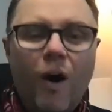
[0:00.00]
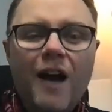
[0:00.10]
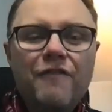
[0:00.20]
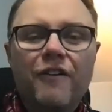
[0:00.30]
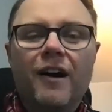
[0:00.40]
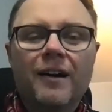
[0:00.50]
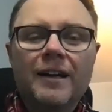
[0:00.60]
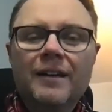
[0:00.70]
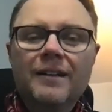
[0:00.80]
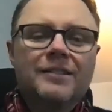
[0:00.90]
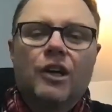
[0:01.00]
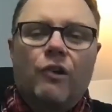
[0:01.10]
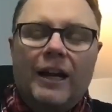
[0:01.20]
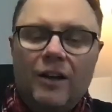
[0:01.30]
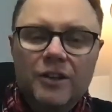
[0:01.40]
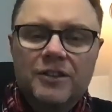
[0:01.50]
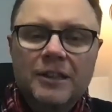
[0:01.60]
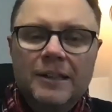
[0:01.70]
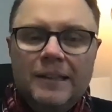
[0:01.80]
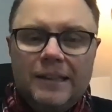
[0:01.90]
Wi Fi. There's no great loss.
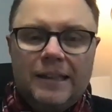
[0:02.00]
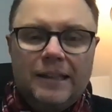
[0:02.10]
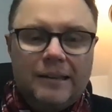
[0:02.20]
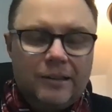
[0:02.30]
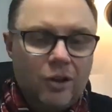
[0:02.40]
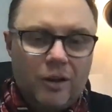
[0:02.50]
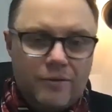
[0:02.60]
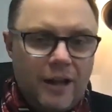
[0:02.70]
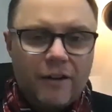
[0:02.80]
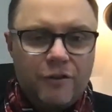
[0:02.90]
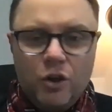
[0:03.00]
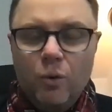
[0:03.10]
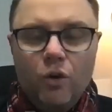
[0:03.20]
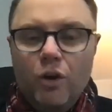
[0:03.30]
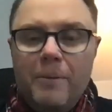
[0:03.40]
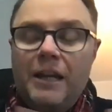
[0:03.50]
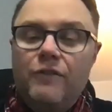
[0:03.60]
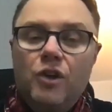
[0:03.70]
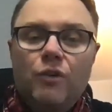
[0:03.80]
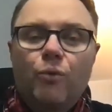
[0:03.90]
Not, none of you, or not many
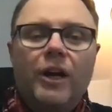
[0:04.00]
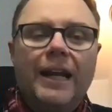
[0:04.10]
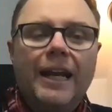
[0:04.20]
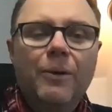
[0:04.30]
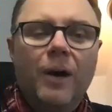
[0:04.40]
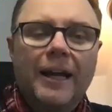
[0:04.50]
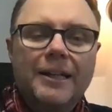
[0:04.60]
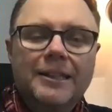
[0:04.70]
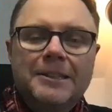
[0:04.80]
of you, can read anyway.